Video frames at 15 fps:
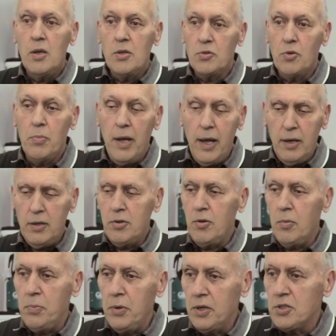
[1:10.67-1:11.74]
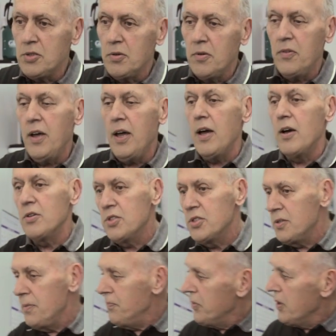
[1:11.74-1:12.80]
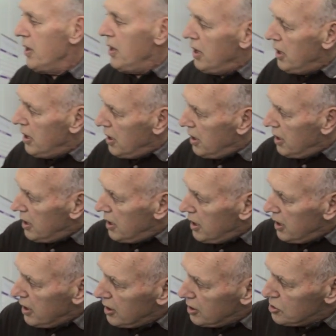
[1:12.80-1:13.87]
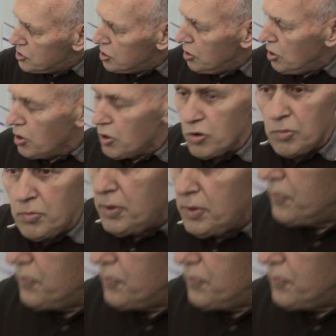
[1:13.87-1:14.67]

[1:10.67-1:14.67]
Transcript: So back to the picture of the house. Here's your home.